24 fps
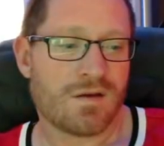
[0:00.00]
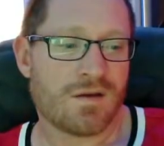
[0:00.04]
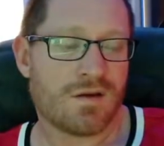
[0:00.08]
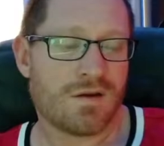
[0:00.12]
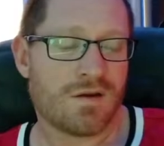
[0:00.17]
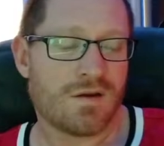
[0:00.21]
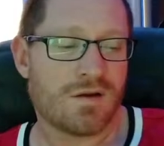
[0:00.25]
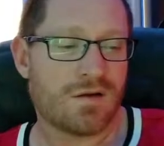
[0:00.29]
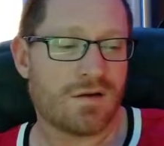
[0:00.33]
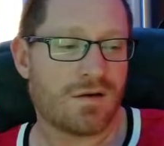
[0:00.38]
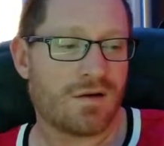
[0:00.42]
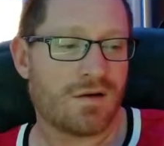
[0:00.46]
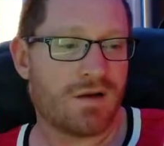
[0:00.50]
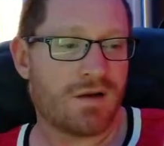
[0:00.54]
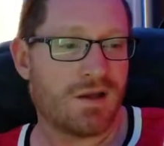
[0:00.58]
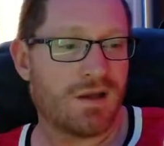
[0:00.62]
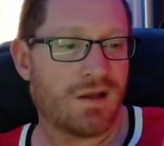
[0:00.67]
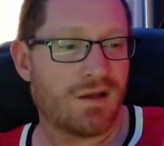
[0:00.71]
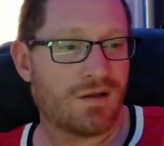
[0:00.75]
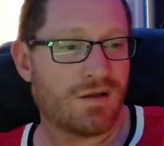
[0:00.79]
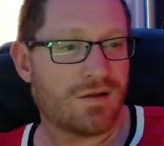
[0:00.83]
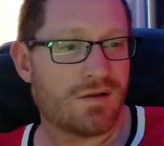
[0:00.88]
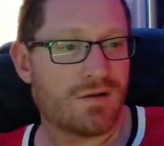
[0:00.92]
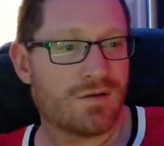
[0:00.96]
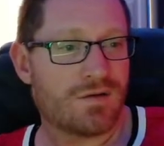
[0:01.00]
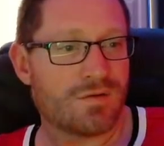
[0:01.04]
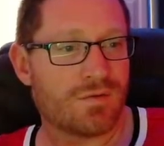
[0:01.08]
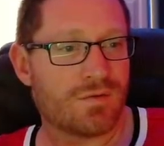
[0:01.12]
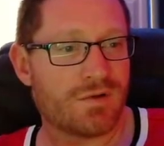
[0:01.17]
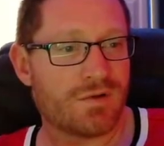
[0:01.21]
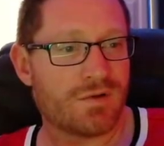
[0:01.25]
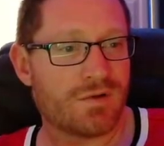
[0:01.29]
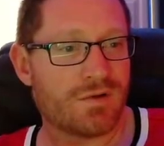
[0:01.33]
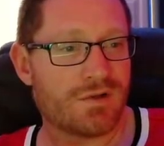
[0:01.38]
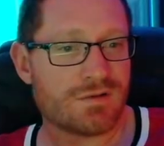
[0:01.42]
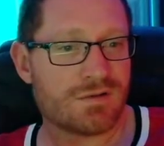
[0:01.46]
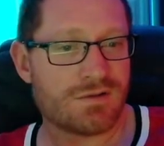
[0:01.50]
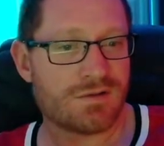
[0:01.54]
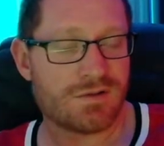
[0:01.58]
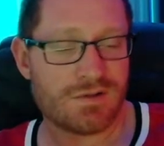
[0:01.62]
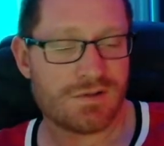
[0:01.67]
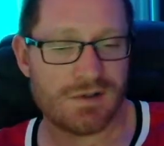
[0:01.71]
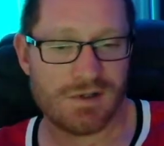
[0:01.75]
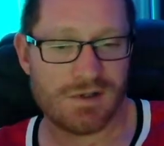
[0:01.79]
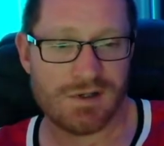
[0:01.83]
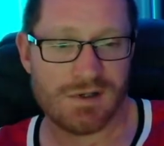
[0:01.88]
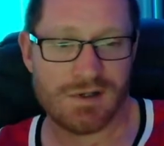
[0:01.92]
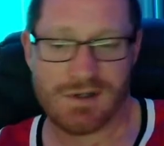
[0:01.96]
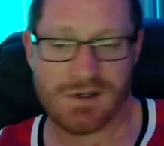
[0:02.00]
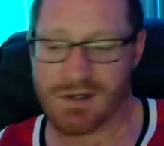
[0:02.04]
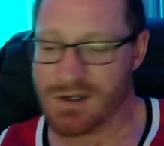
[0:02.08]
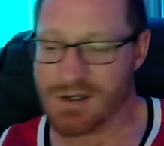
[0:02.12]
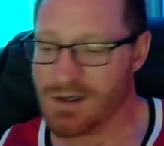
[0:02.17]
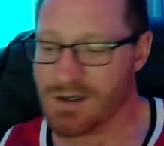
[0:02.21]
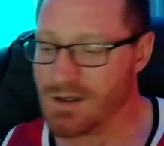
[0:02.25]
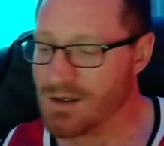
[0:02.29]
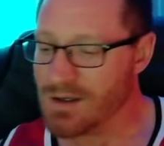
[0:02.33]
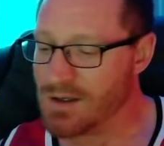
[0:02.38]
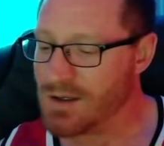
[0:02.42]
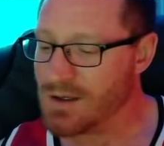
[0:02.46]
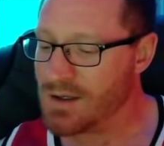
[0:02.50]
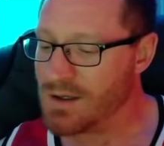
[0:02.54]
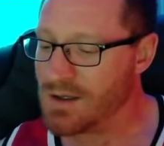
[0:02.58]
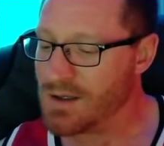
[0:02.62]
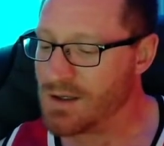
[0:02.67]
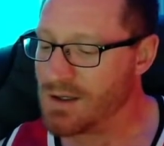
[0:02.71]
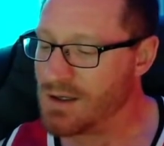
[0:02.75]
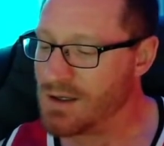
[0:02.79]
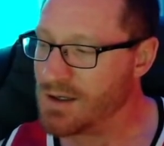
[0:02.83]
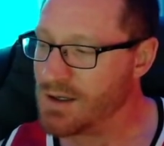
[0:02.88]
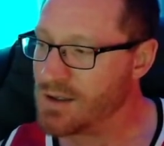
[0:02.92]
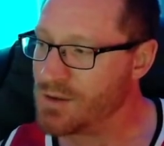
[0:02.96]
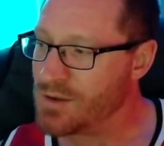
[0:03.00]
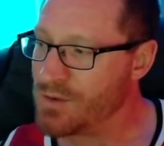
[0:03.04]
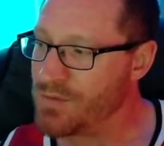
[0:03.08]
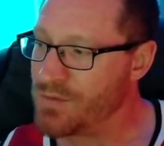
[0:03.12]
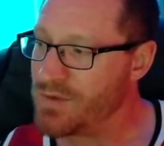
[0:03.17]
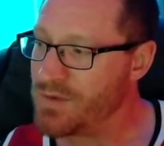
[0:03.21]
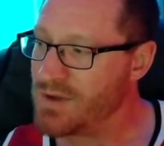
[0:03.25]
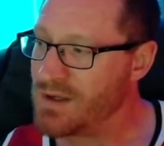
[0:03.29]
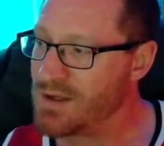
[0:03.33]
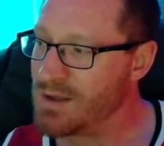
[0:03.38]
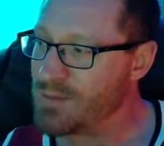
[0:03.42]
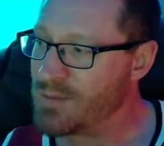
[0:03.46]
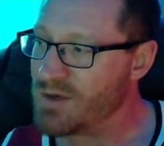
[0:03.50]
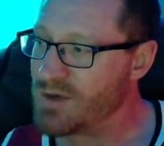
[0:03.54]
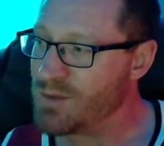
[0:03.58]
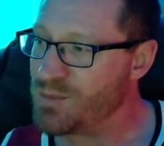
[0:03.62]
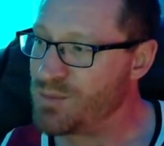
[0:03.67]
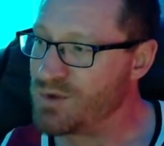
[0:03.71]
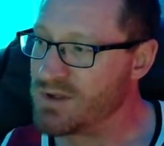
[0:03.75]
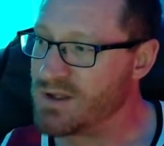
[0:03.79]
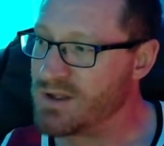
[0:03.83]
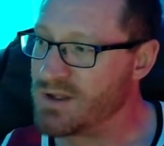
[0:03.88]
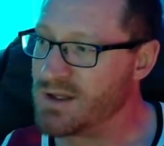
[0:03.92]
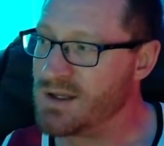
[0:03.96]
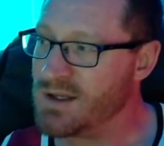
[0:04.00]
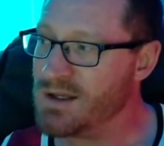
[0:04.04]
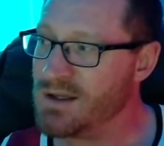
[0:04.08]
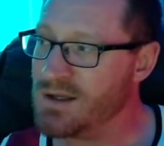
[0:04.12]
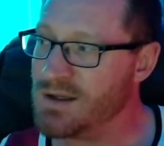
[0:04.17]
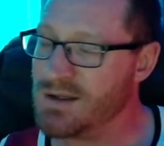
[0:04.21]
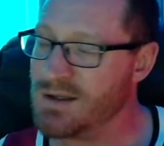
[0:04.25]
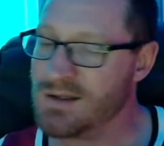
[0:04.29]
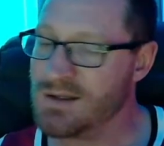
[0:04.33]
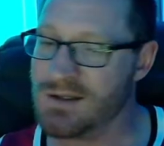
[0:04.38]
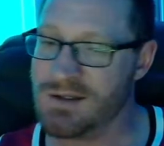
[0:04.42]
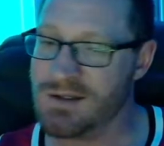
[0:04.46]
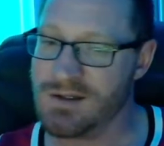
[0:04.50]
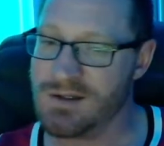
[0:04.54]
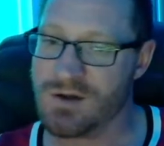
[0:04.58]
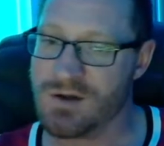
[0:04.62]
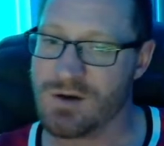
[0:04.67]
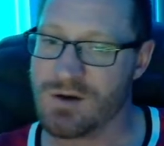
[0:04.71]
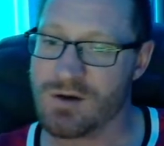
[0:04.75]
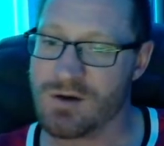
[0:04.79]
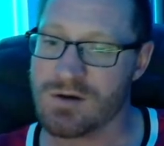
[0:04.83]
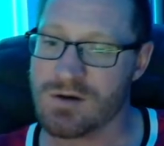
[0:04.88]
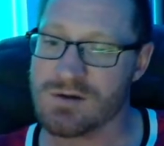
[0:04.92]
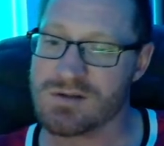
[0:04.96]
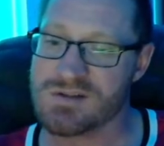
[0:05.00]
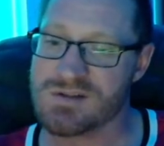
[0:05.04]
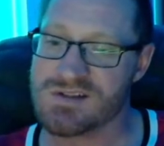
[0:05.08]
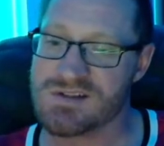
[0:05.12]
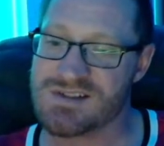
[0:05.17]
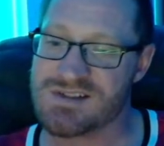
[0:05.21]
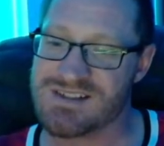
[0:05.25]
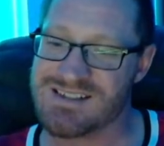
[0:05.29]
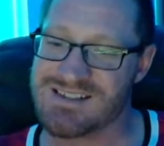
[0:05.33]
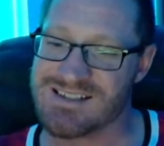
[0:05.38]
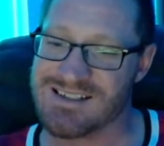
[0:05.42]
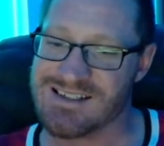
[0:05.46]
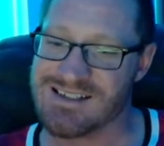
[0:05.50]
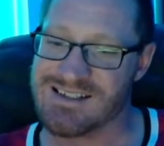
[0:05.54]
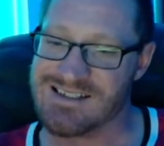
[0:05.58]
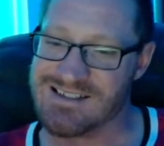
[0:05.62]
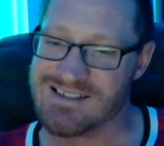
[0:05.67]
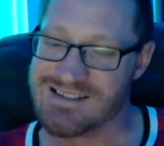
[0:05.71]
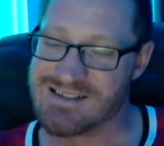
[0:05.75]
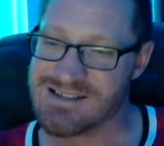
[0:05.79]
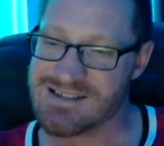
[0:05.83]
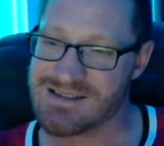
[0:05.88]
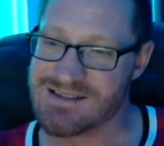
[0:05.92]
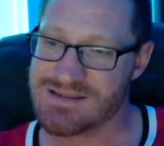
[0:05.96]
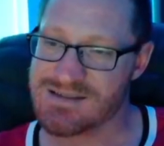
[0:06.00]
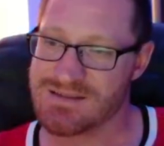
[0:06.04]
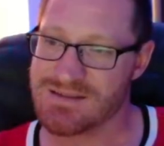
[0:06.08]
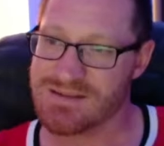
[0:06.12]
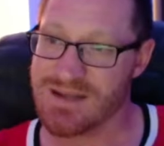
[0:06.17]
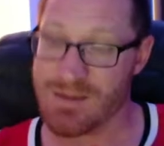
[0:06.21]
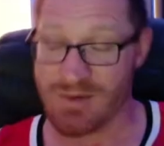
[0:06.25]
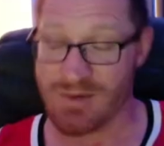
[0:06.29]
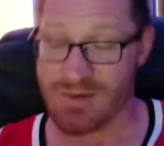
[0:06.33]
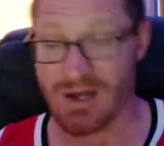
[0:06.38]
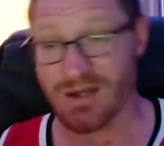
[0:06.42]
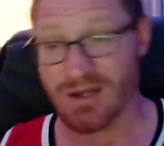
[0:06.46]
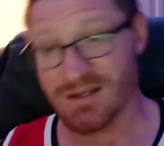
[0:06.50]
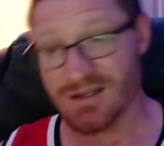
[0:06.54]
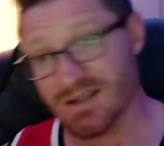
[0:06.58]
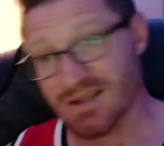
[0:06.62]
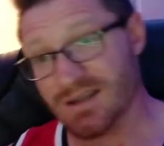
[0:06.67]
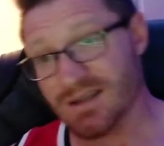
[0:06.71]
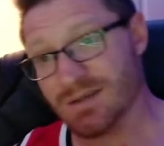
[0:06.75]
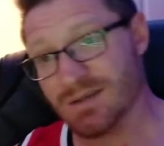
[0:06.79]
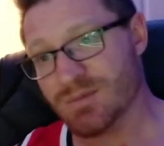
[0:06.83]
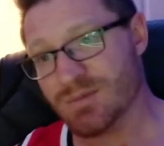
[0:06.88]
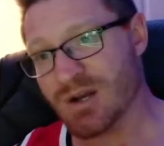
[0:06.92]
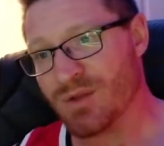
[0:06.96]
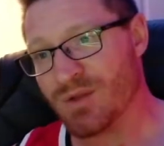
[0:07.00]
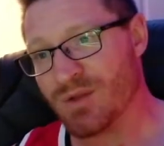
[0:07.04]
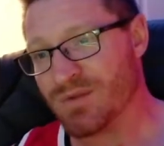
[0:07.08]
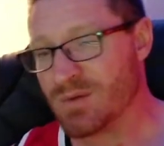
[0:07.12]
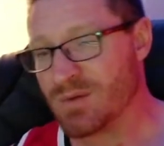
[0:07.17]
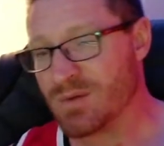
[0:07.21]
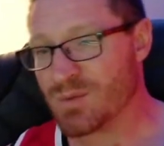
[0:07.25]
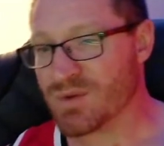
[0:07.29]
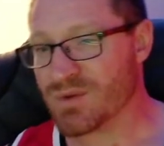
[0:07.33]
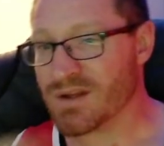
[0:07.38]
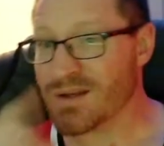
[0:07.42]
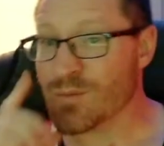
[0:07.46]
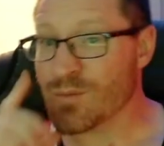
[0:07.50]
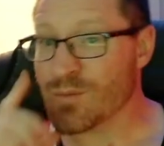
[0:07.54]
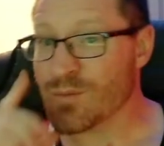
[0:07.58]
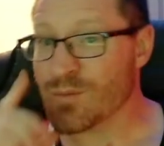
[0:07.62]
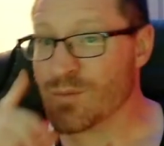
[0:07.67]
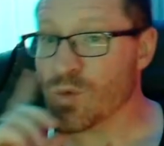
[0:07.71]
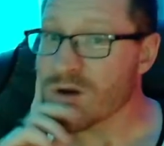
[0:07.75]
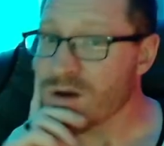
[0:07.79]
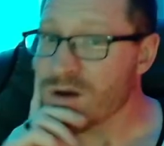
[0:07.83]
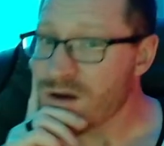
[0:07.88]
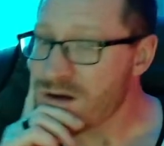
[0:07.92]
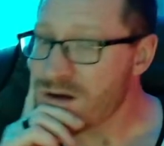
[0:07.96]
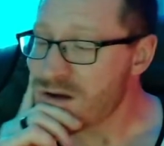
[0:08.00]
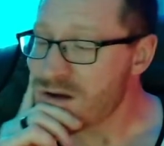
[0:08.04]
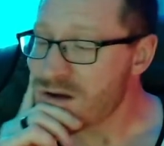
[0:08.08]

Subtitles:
Alright, well, I don't think I'm going to play any cards tonight. I mean, I did, but I don't think I'm going to play any more.